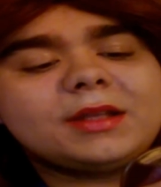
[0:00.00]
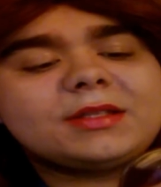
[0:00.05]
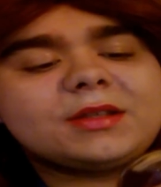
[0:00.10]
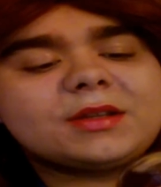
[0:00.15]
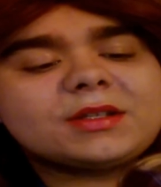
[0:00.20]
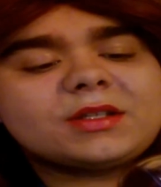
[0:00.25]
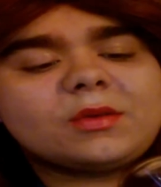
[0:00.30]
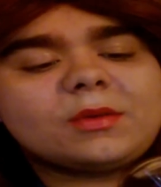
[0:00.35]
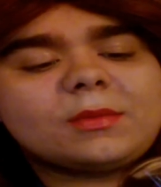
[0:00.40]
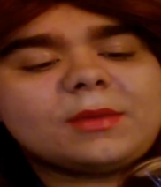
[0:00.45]

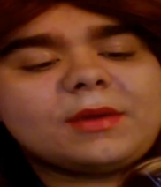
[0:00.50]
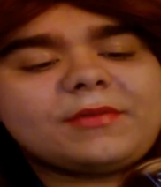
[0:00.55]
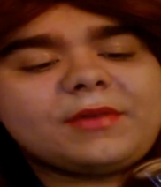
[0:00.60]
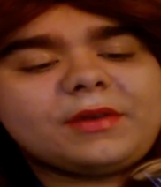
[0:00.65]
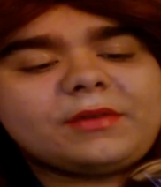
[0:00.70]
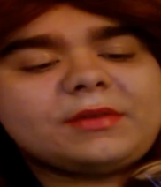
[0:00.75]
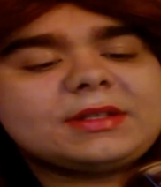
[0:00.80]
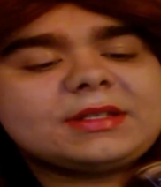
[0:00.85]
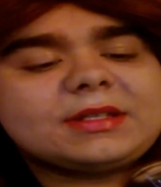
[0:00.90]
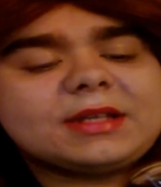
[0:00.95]
It's seriously one of
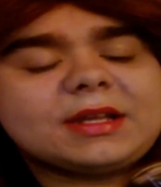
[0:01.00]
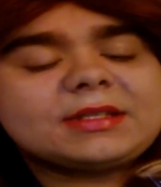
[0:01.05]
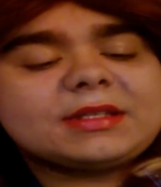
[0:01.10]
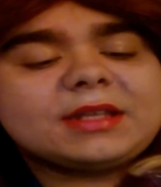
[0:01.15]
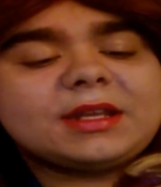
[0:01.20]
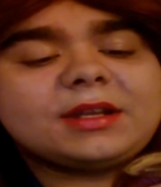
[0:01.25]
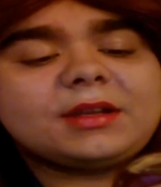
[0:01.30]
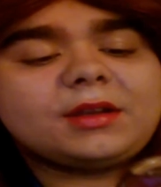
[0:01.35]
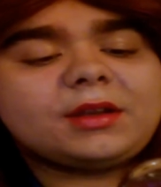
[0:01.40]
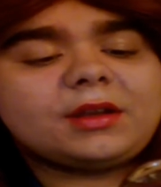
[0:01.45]
my favorite
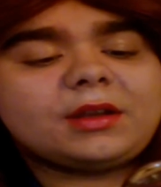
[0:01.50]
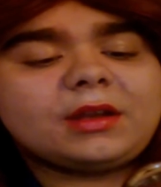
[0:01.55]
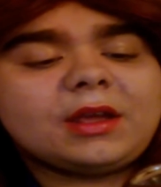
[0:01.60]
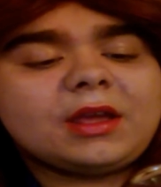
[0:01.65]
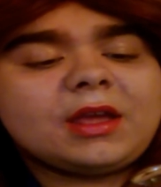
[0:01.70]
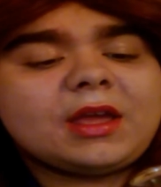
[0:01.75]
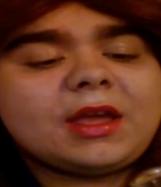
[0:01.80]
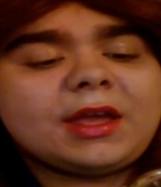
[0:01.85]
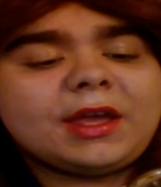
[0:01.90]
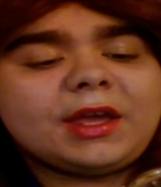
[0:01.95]
scents, and
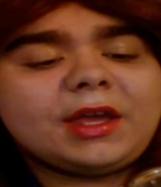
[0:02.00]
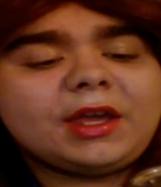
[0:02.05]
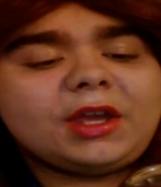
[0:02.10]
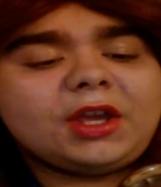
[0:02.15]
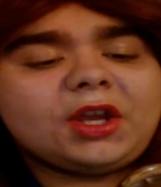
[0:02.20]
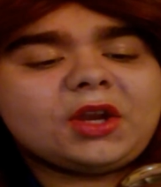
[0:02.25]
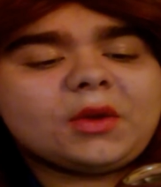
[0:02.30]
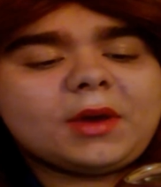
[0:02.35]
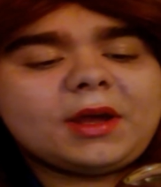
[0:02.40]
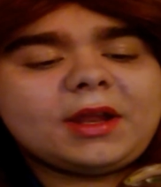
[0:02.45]

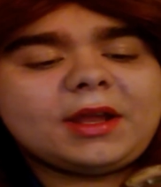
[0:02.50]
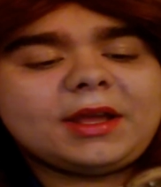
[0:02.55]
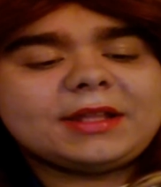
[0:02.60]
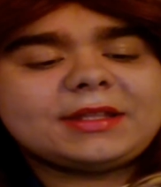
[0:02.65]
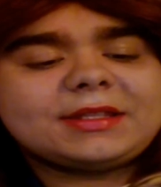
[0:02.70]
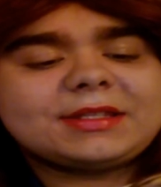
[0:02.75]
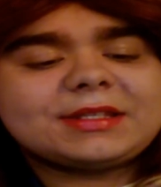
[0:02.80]
you know what?